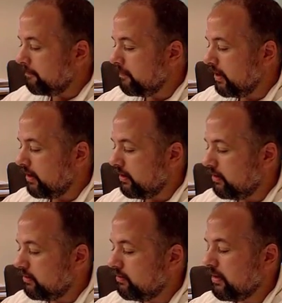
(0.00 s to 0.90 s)

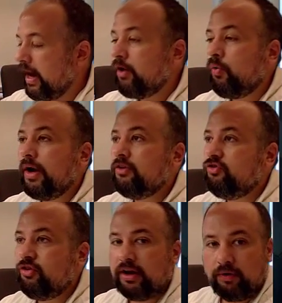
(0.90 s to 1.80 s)
how do I
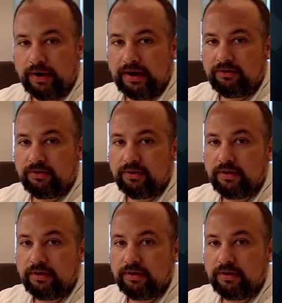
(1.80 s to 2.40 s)
generate